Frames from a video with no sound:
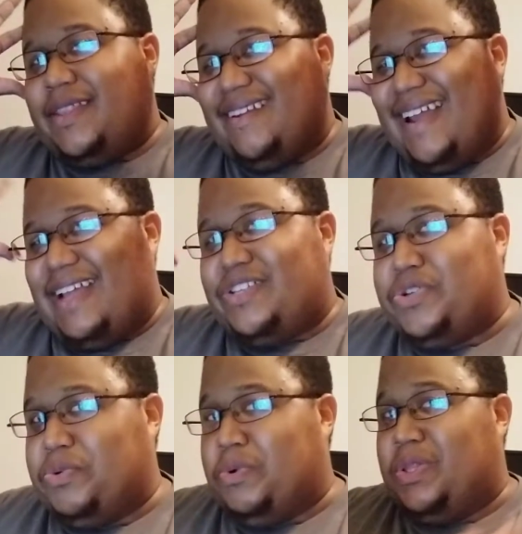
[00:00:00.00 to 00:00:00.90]
They're not
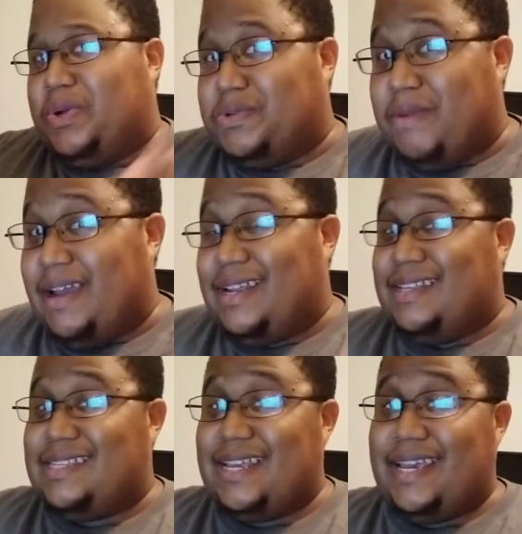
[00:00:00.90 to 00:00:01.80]
too close minded
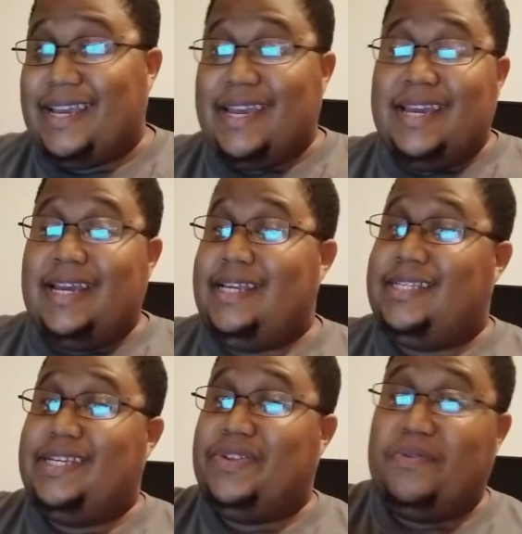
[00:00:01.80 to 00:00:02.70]
in saying
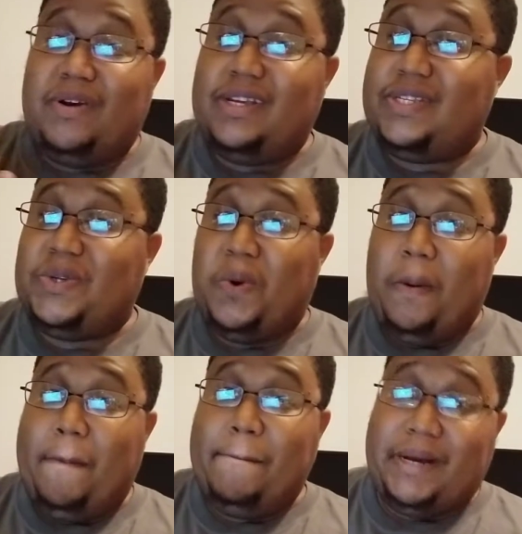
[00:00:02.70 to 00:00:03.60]
it's either us
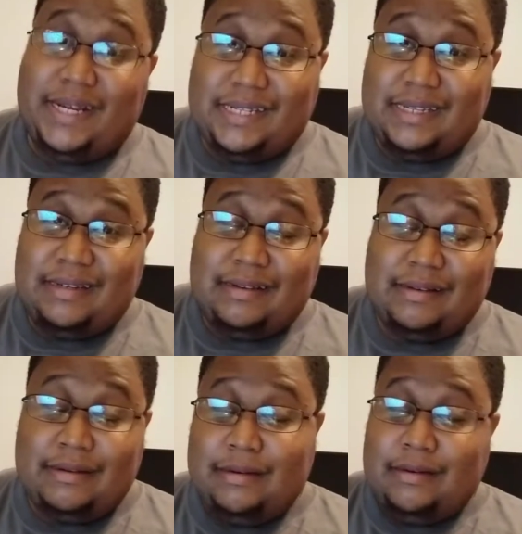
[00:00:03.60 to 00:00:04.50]
or bus.
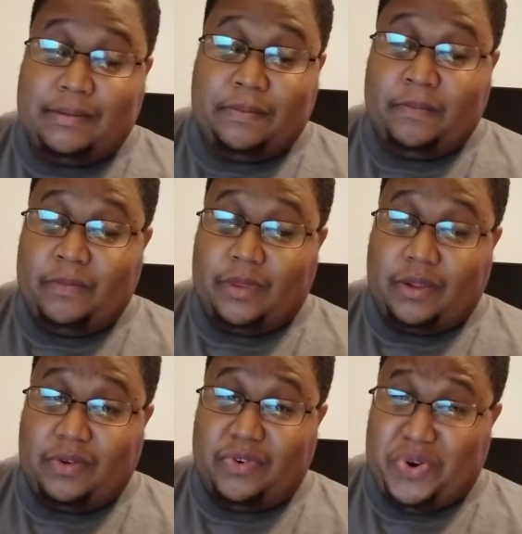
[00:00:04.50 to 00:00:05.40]

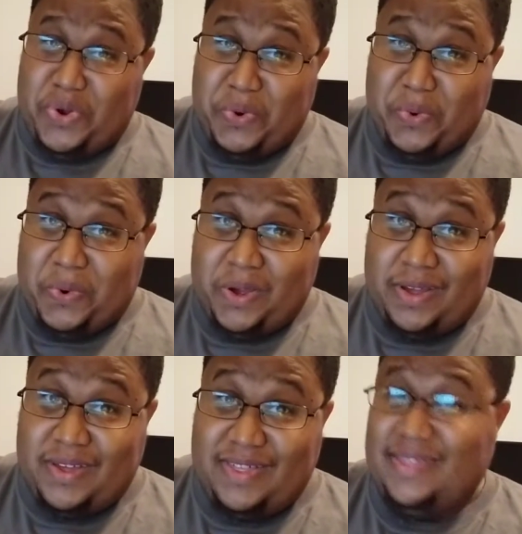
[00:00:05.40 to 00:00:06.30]
No,
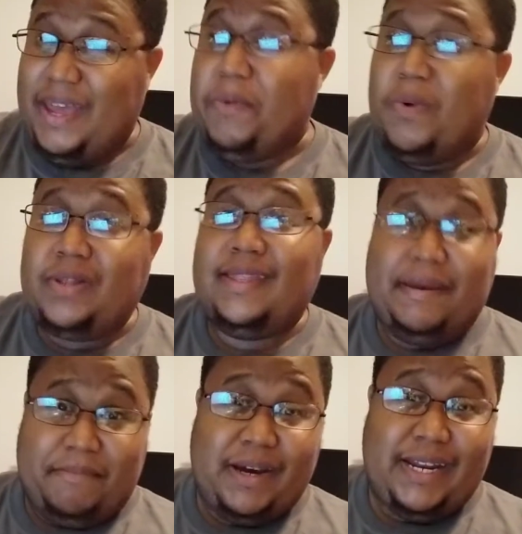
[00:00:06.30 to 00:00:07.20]
they want
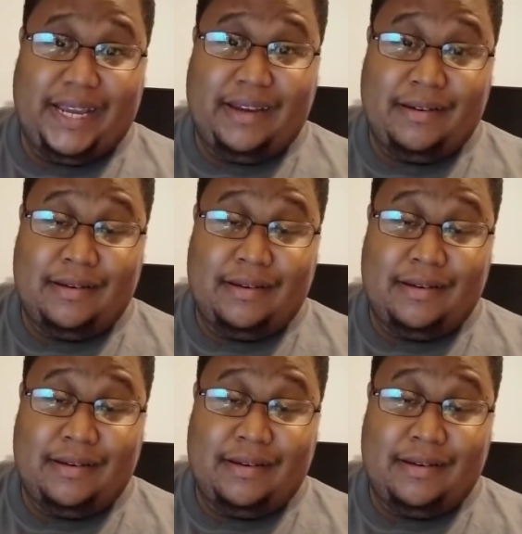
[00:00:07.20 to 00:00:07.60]
that money.